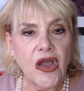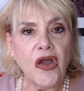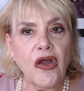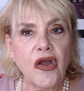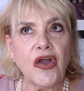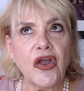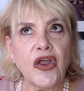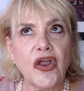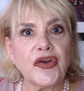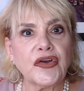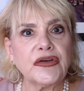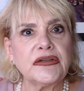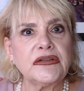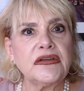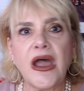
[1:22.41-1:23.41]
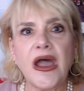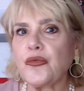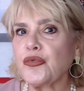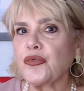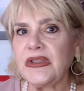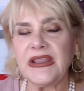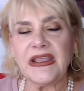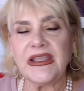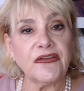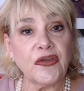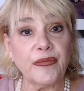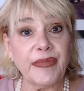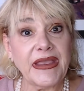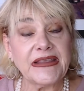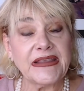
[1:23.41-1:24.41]
are not really in
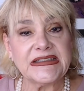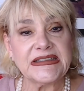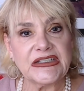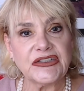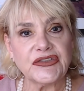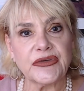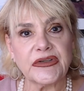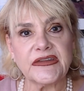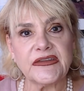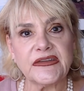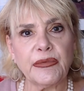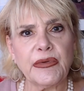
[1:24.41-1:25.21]
their best interest.